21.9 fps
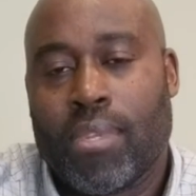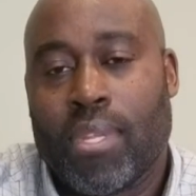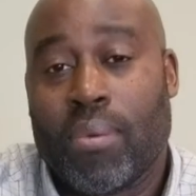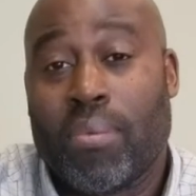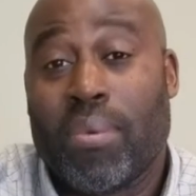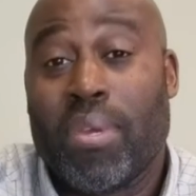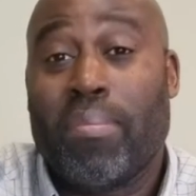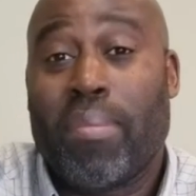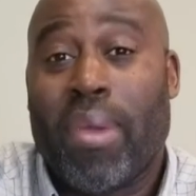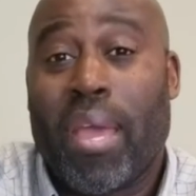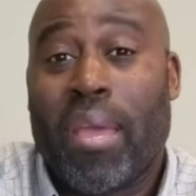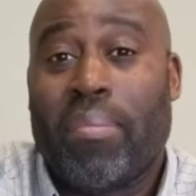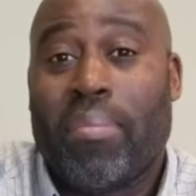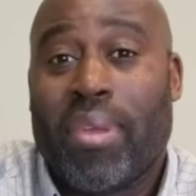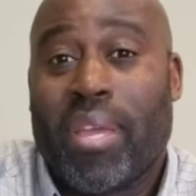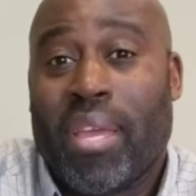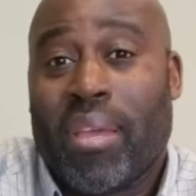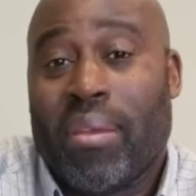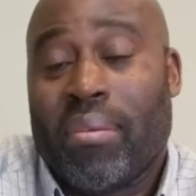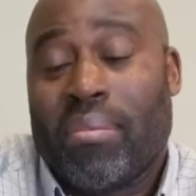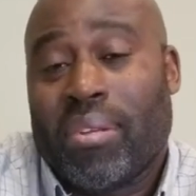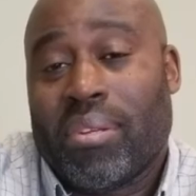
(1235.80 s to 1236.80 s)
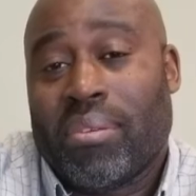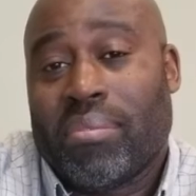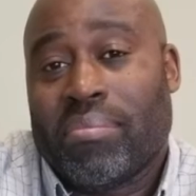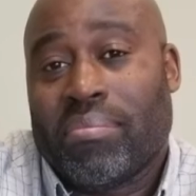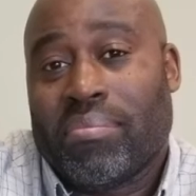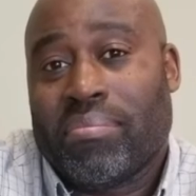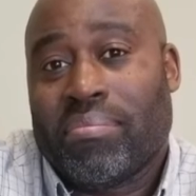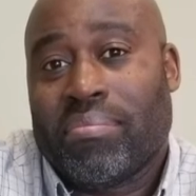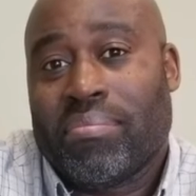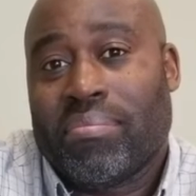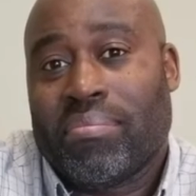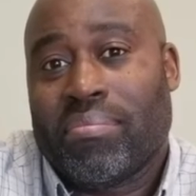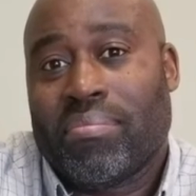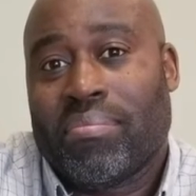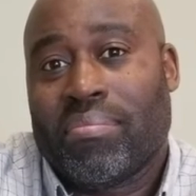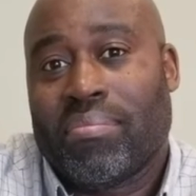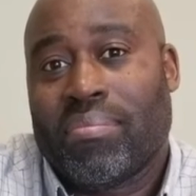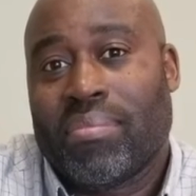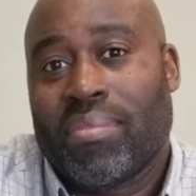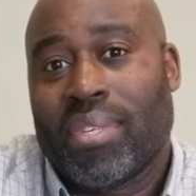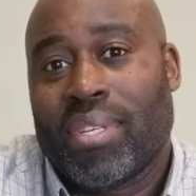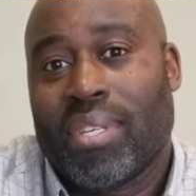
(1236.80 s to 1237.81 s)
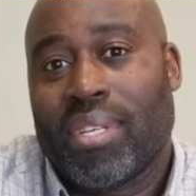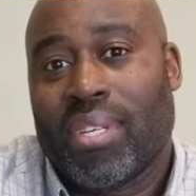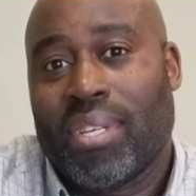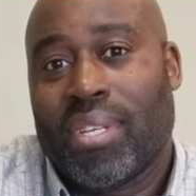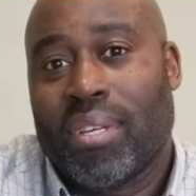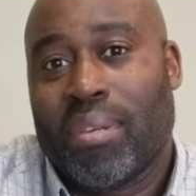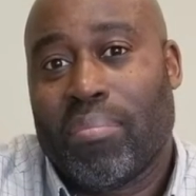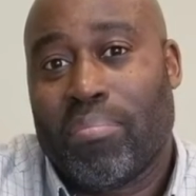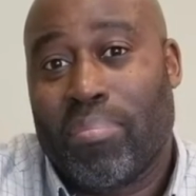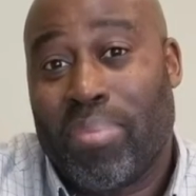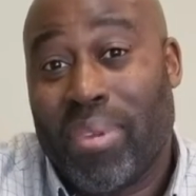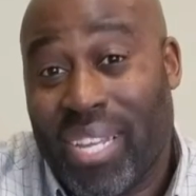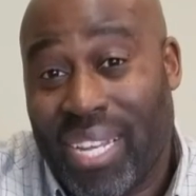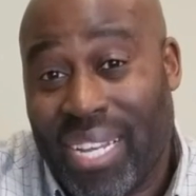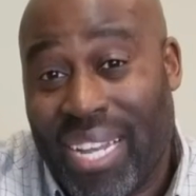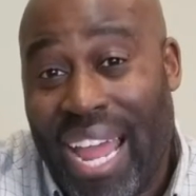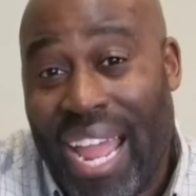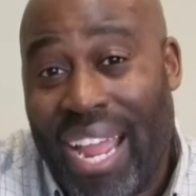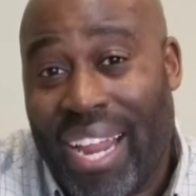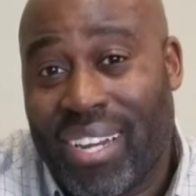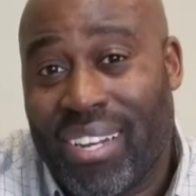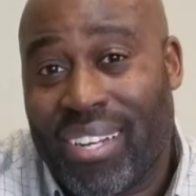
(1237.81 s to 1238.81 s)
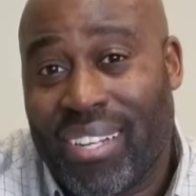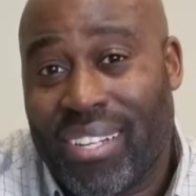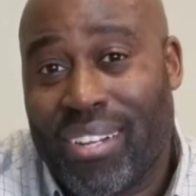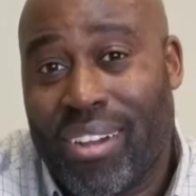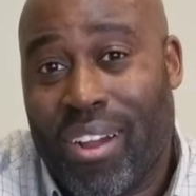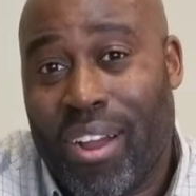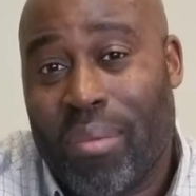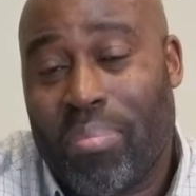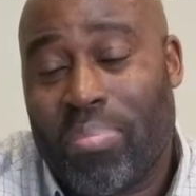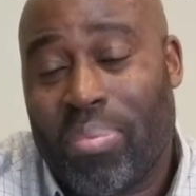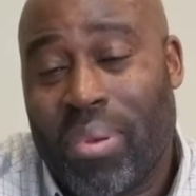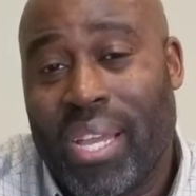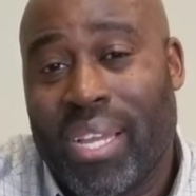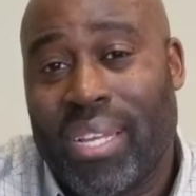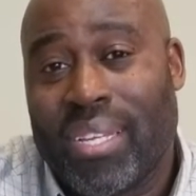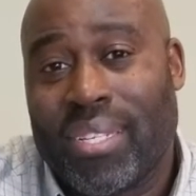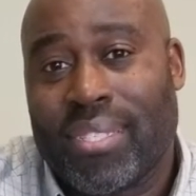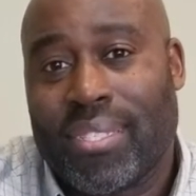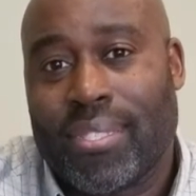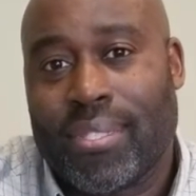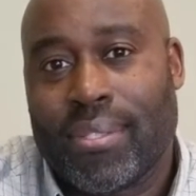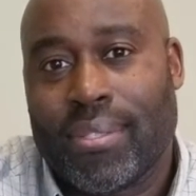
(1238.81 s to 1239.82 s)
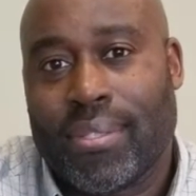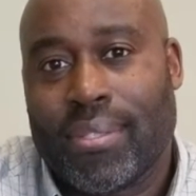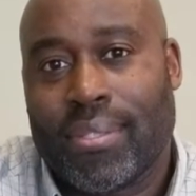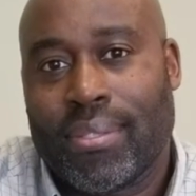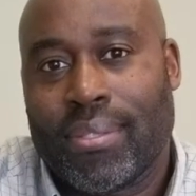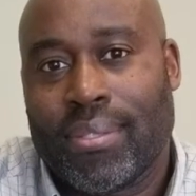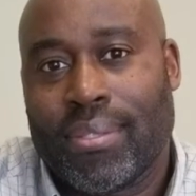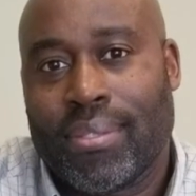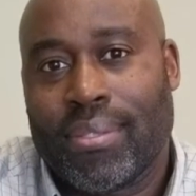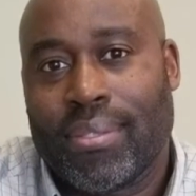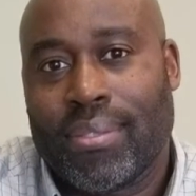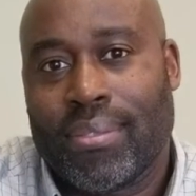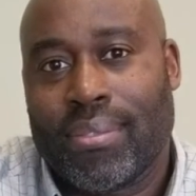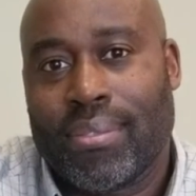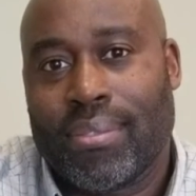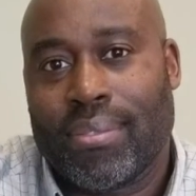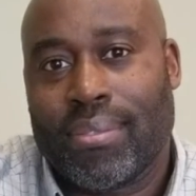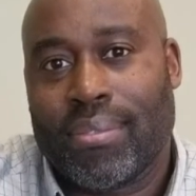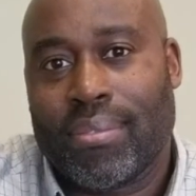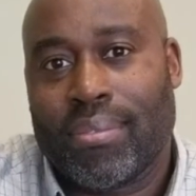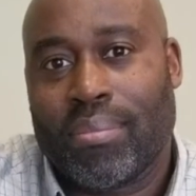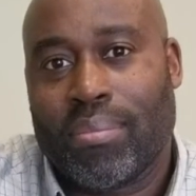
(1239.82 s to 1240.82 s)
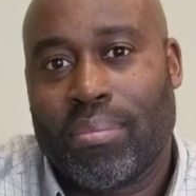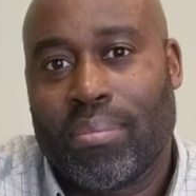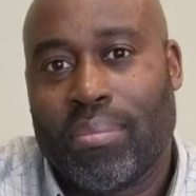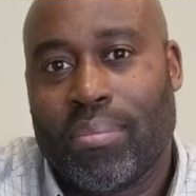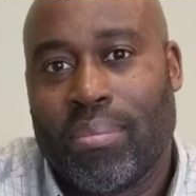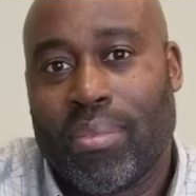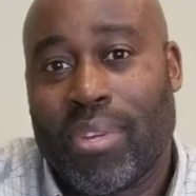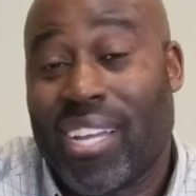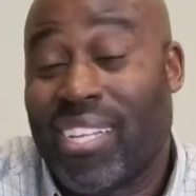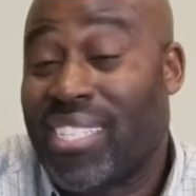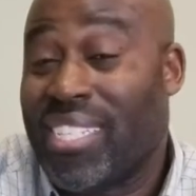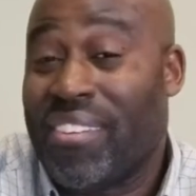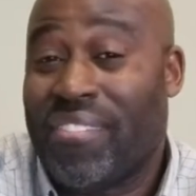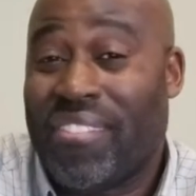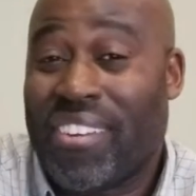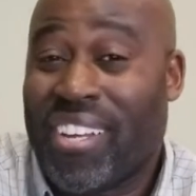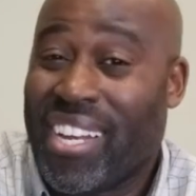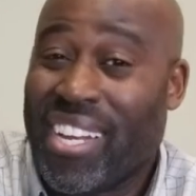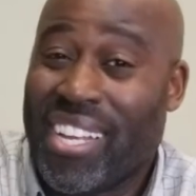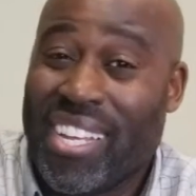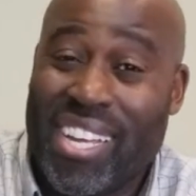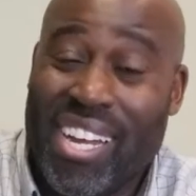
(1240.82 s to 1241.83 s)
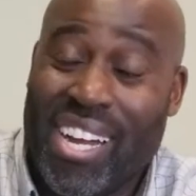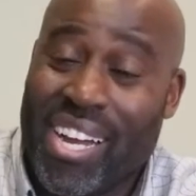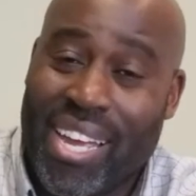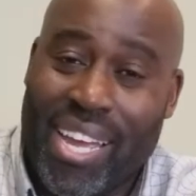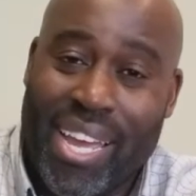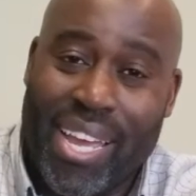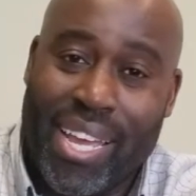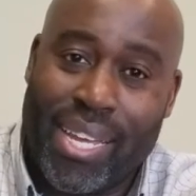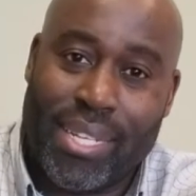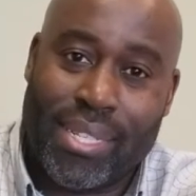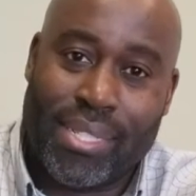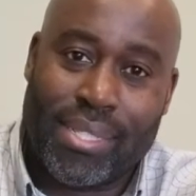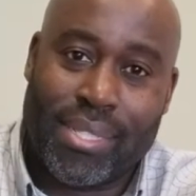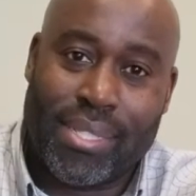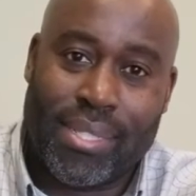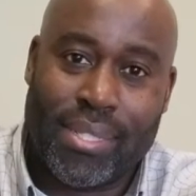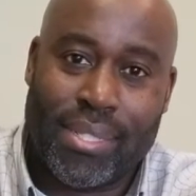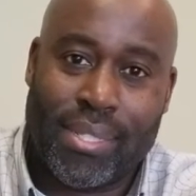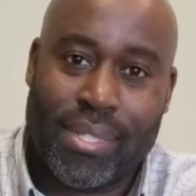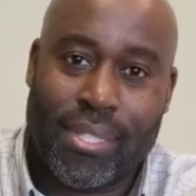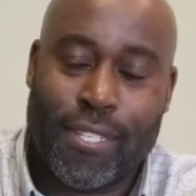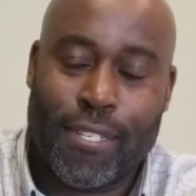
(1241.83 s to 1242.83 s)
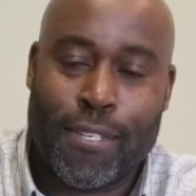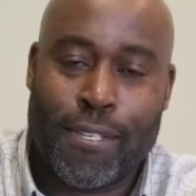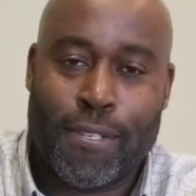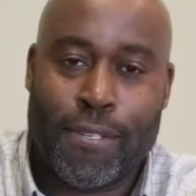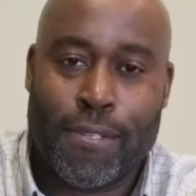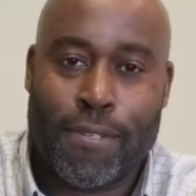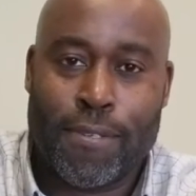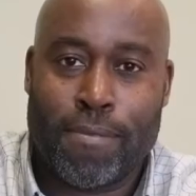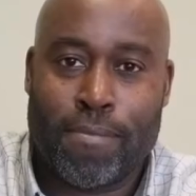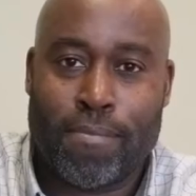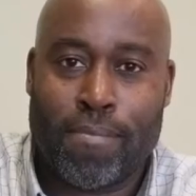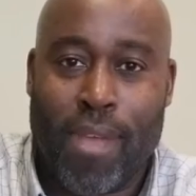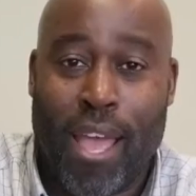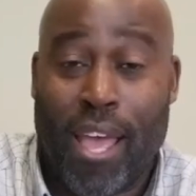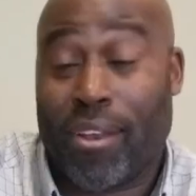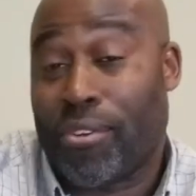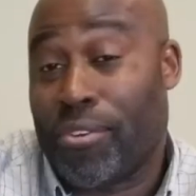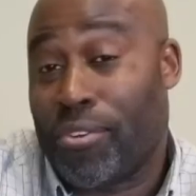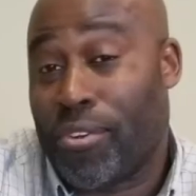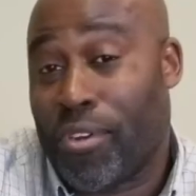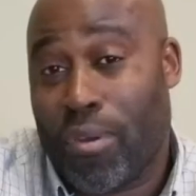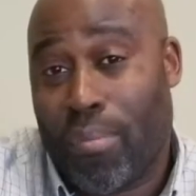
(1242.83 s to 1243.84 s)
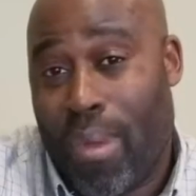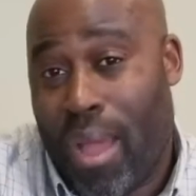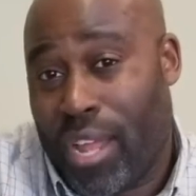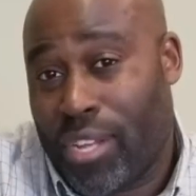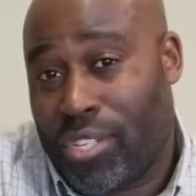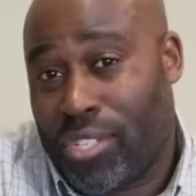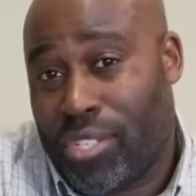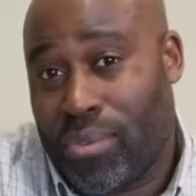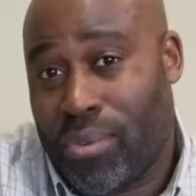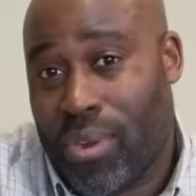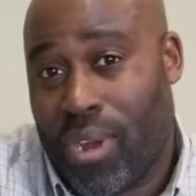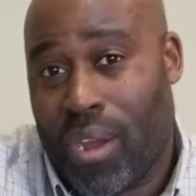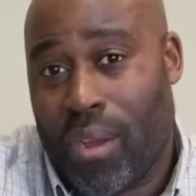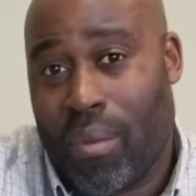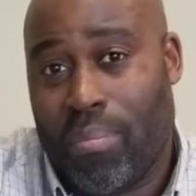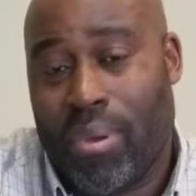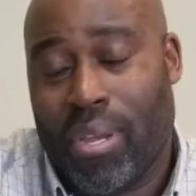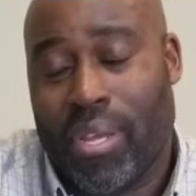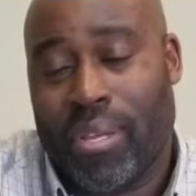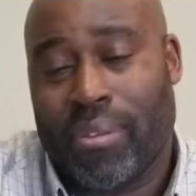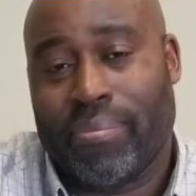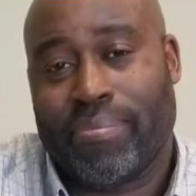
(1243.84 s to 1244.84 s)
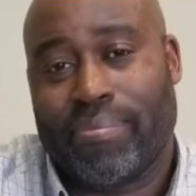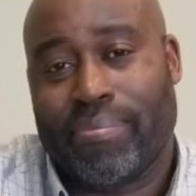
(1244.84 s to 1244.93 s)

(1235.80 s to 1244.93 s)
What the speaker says: we may be able to be a light in a dark place. Because even at a young age, I don't know about you all, but